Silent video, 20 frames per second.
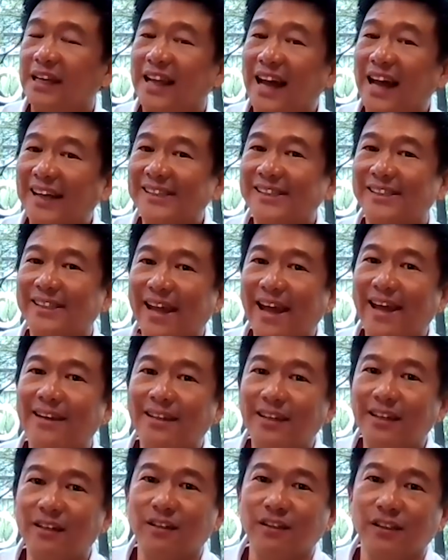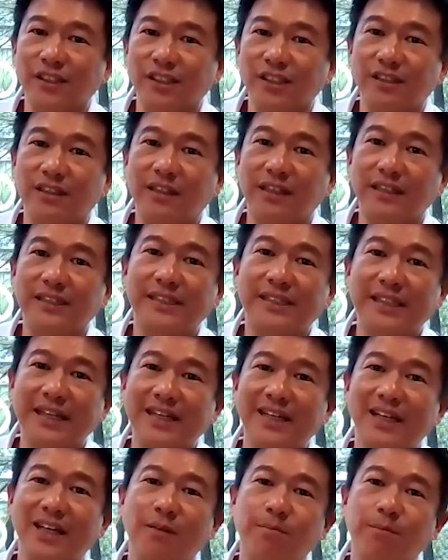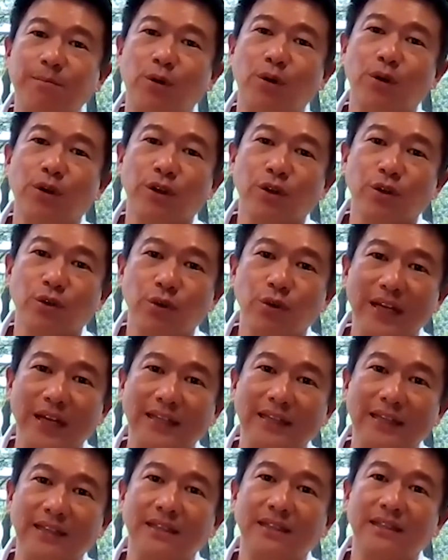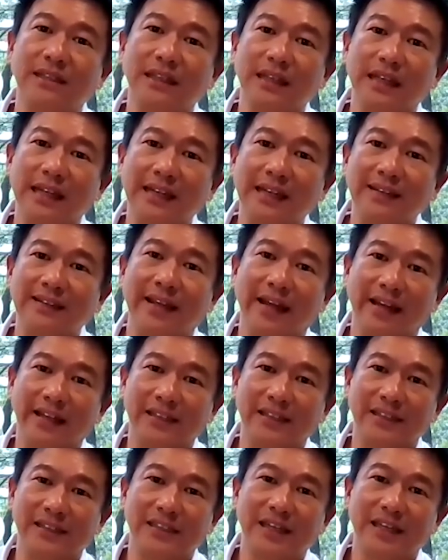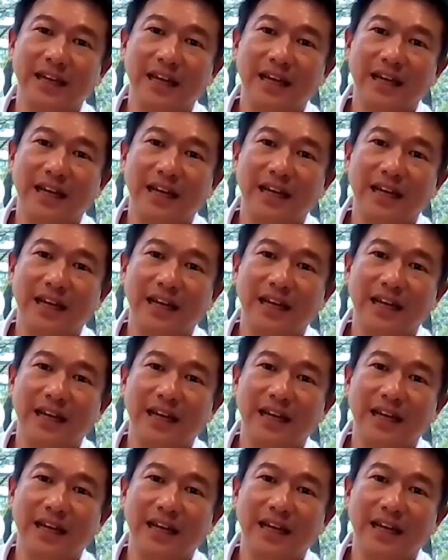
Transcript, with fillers: the last 10 years, the Singapore REIT index